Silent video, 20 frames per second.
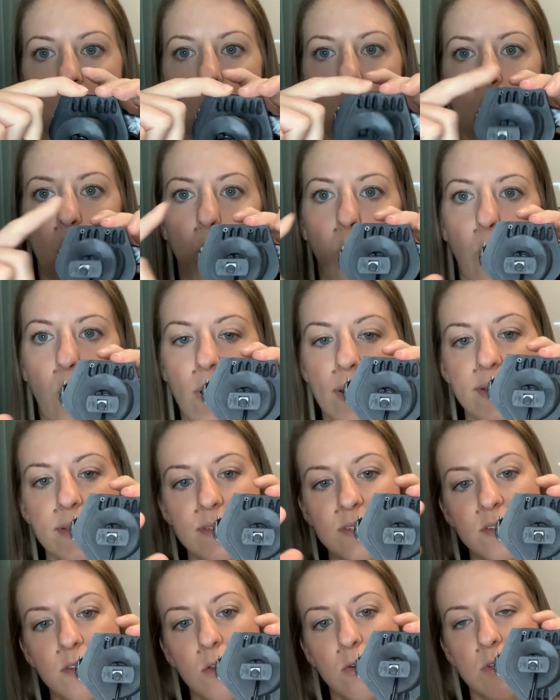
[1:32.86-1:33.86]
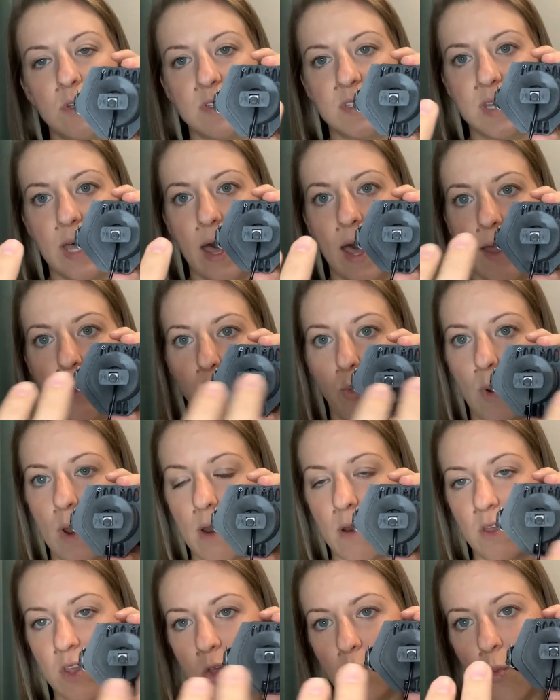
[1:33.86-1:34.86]
Once you decide
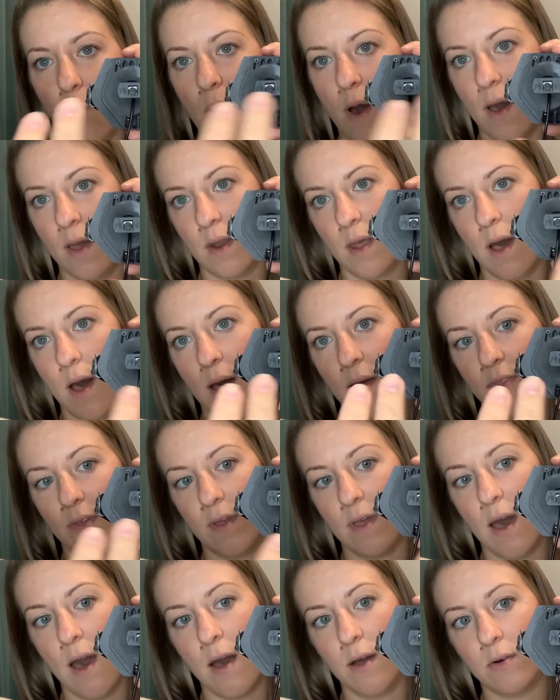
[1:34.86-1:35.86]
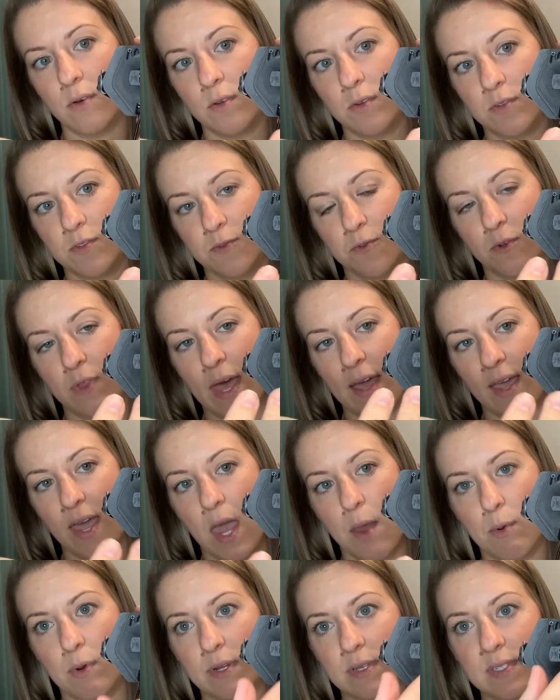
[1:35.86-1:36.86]
where you want on the goggles for that
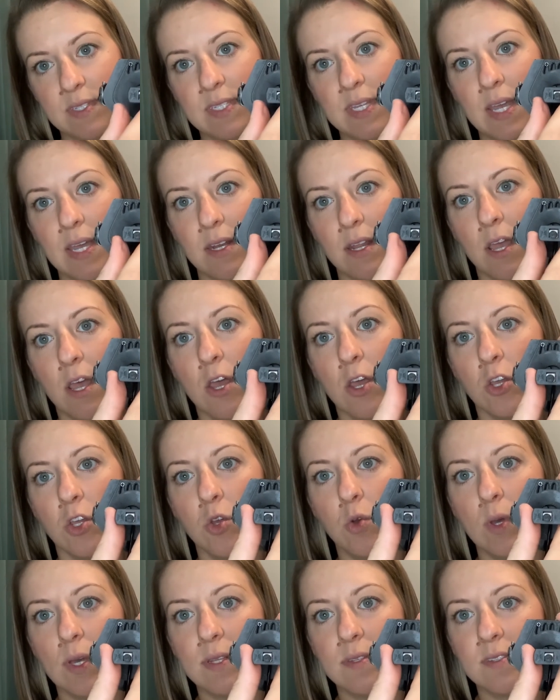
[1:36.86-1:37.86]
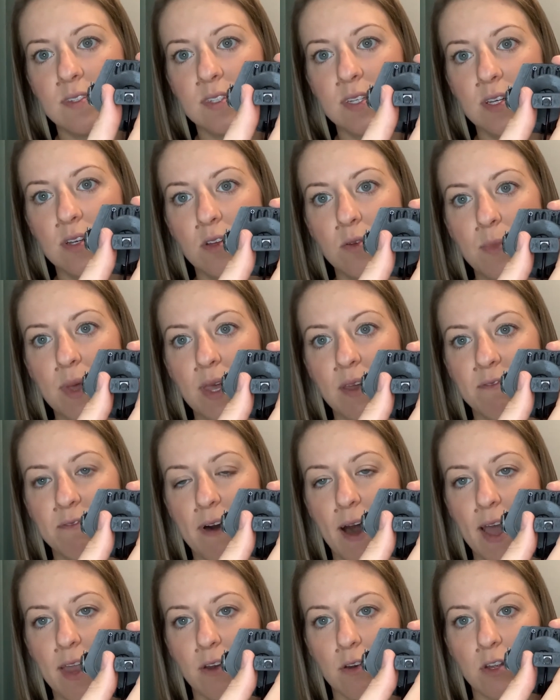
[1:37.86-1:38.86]
camera to sit, you can still make
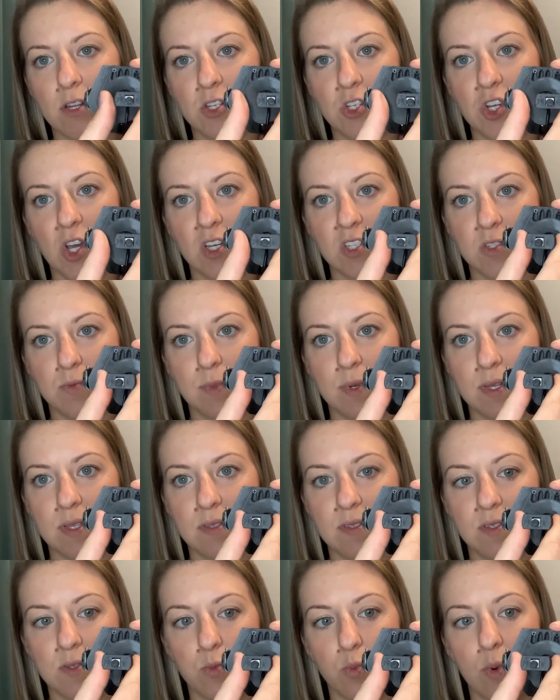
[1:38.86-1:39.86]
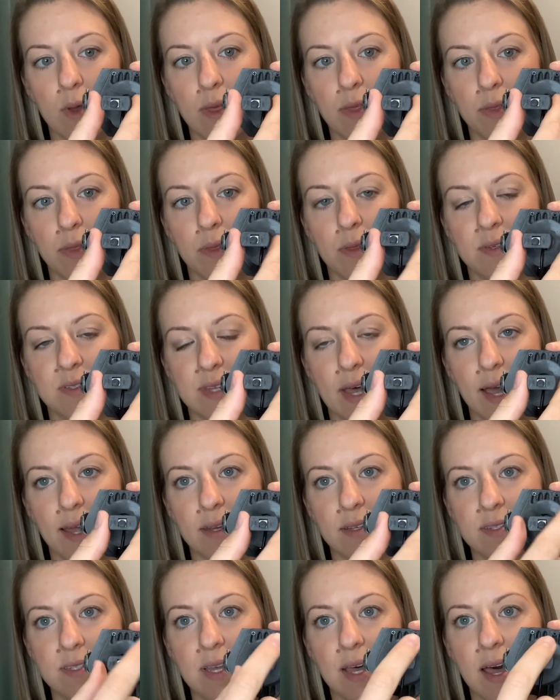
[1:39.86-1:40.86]
finer adjustments with side
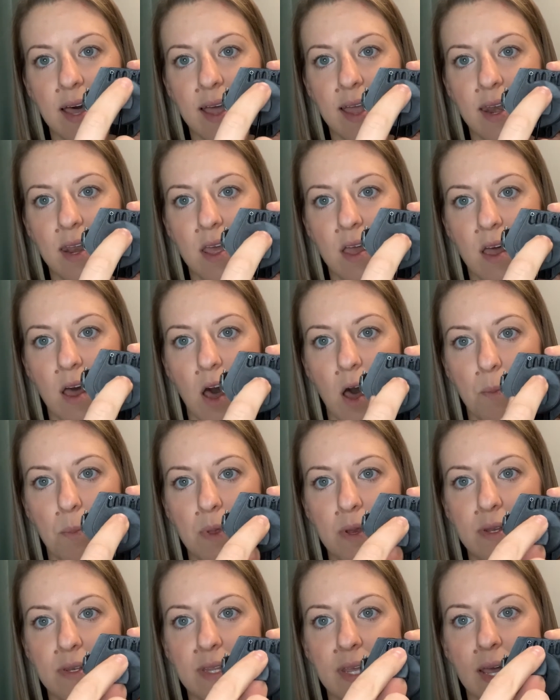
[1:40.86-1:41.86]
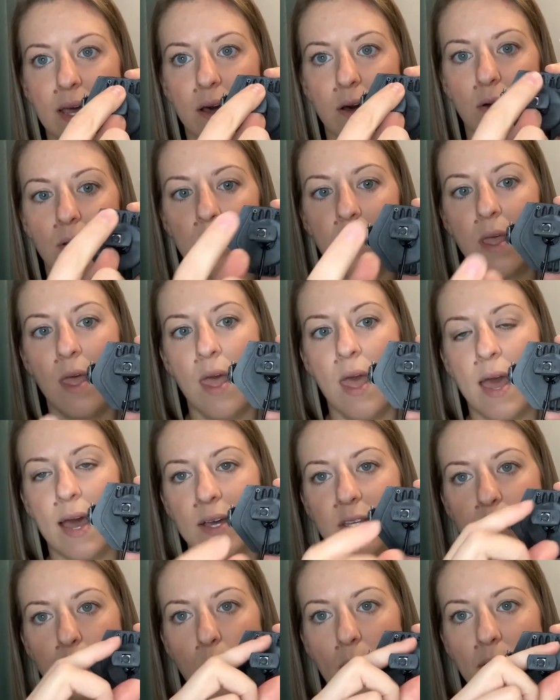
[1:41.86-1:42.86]
to side, up and down,
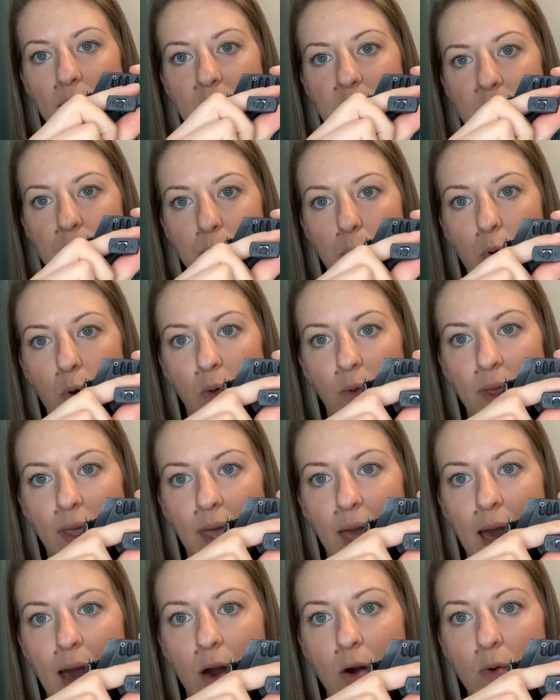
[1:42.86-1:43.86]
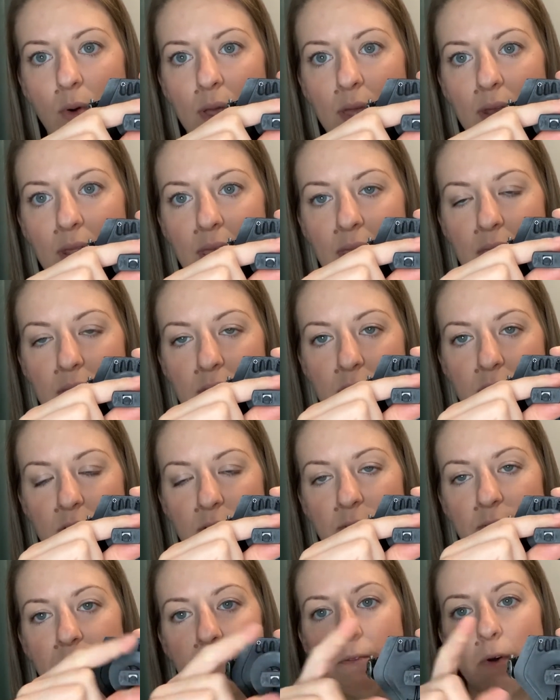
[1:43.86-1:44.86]
as well as pulling out and in
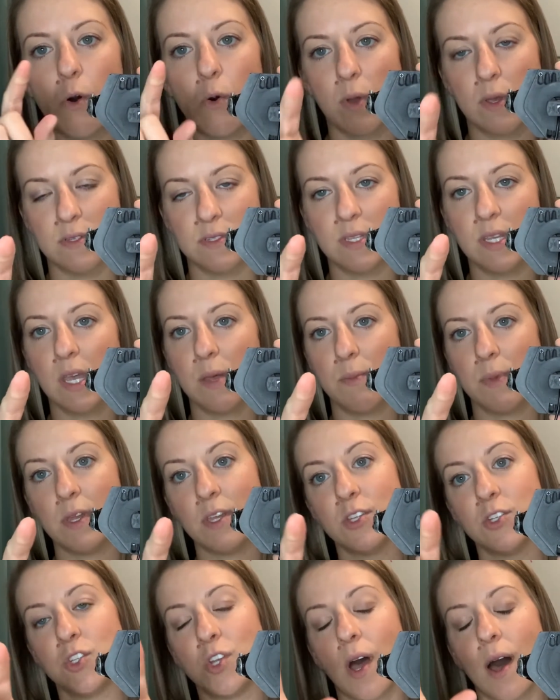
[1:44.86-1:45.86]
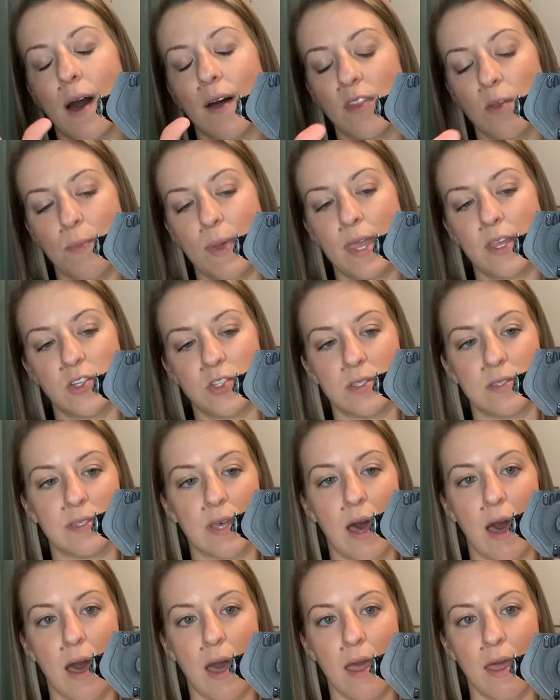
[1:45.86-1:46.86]
to focus the image on the patient's
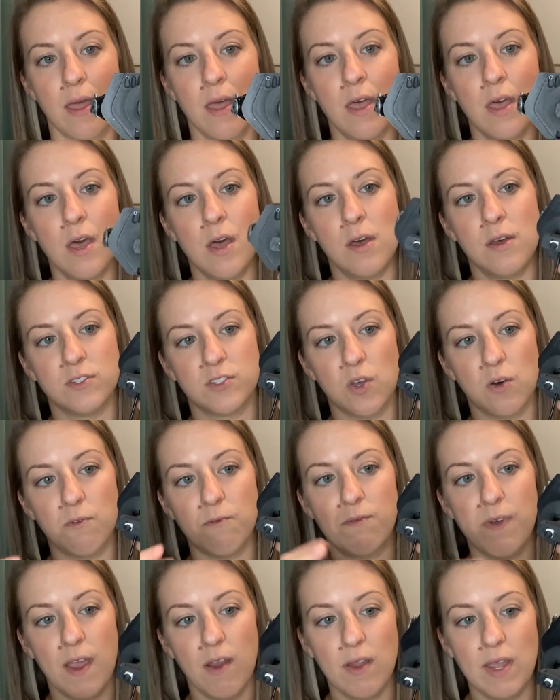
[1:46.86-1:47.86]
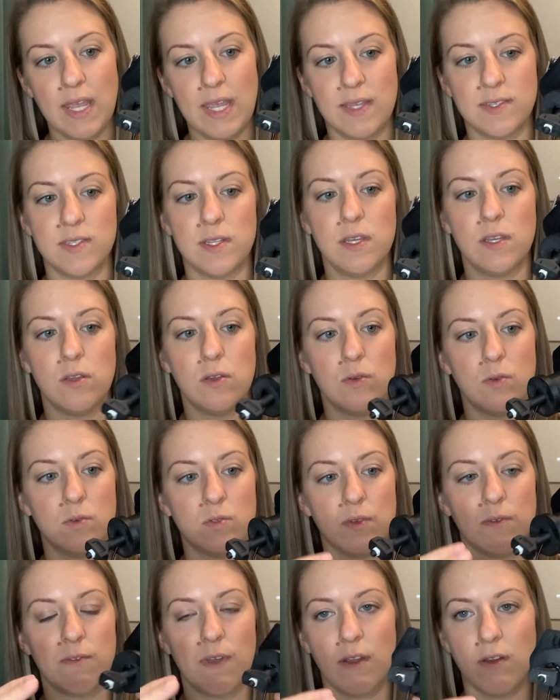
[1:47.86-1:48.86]
eye. So very easy to
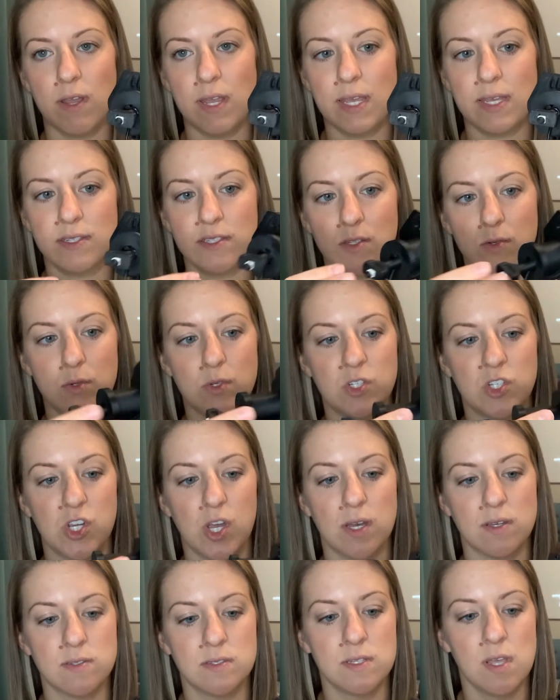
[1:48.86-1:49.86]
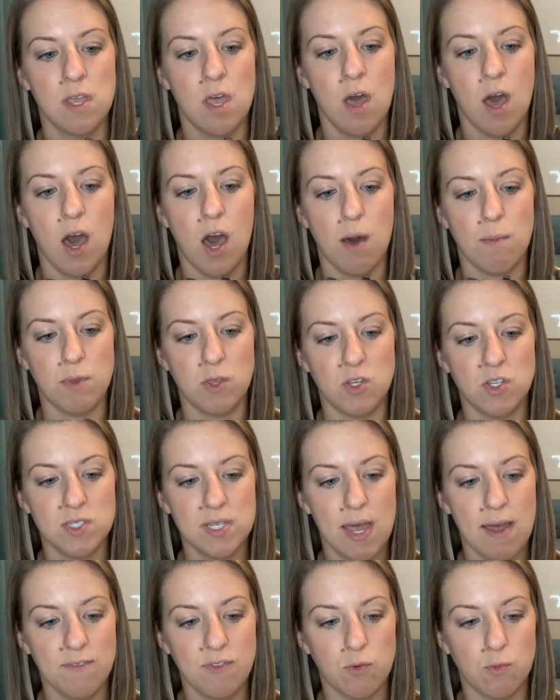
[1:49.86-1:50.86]
use, very easy to adjust. You
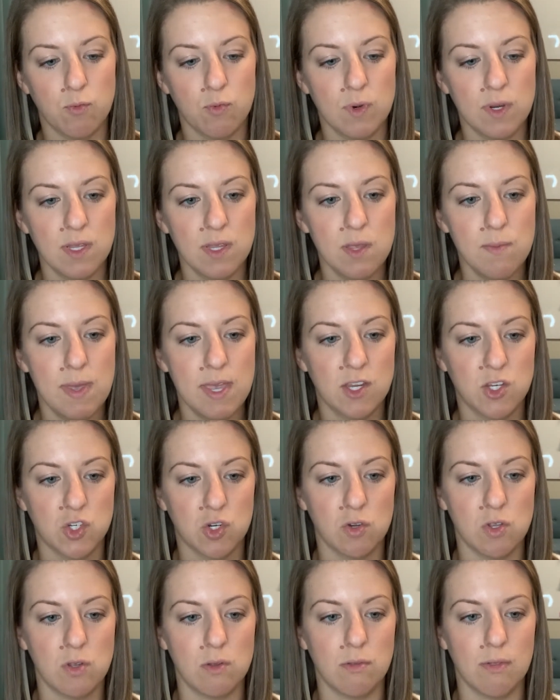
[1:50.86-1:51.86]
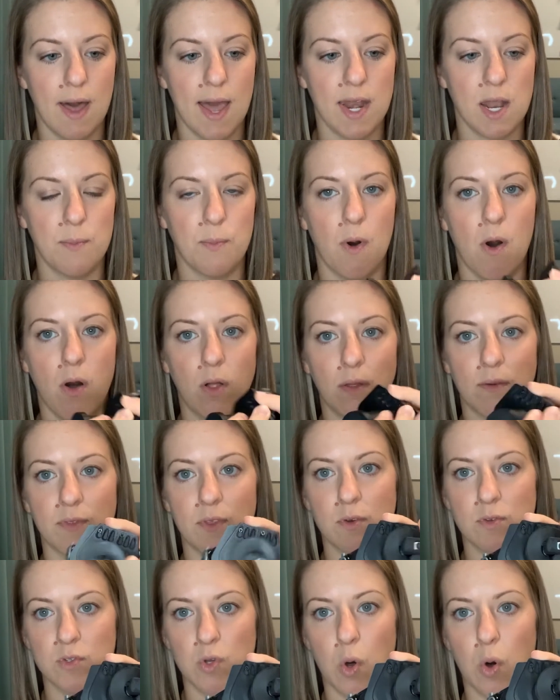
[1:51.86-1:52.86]
just have to really make sure you line up all of
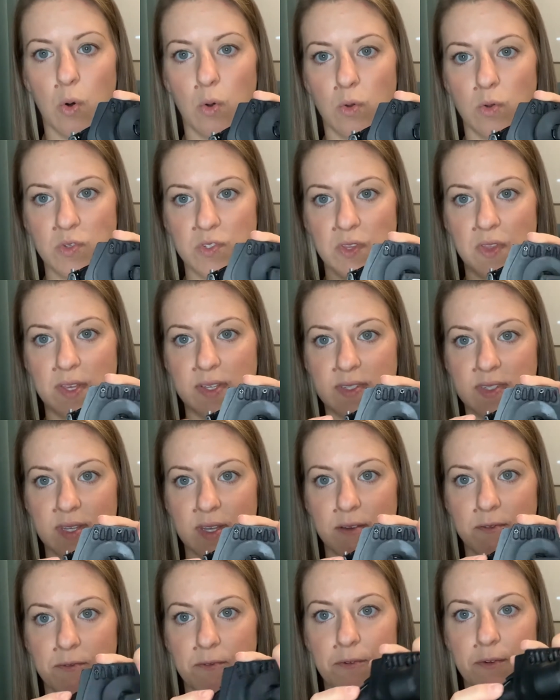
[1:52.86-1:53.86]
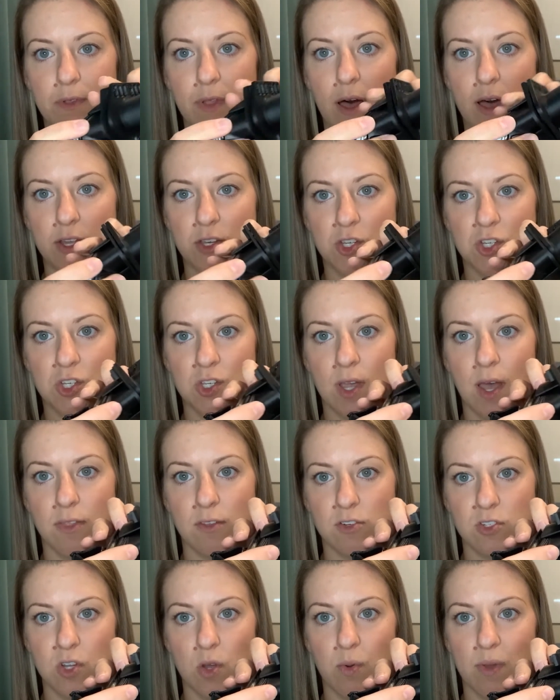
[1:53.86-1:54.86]
those holes so they sit flush and
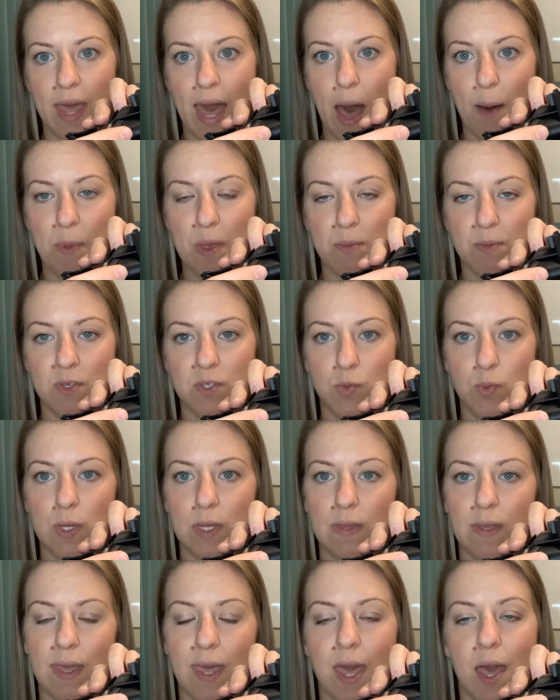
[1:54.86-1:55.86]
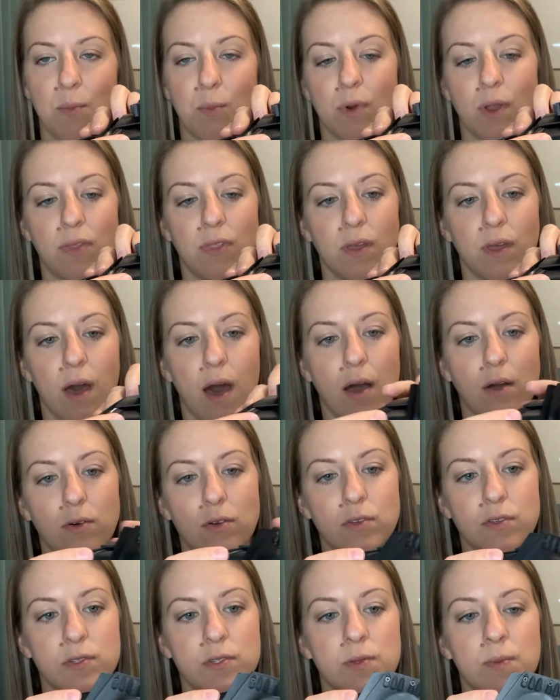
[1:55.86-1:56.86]
there's no gapping between the camera and the
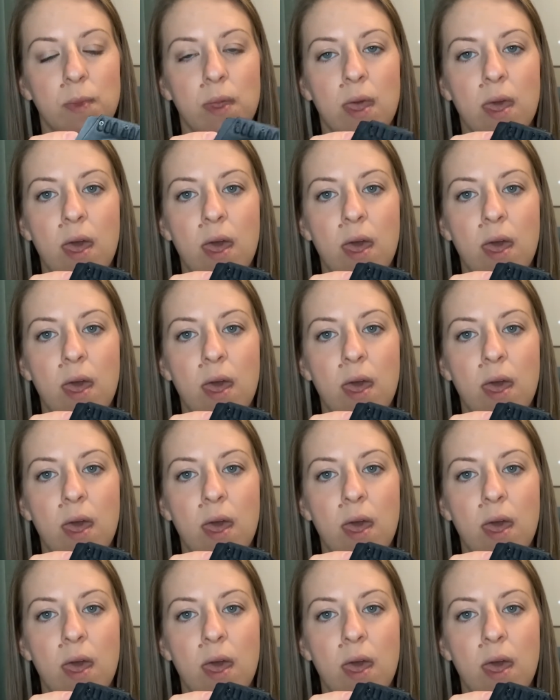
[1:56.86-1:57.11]
goggles.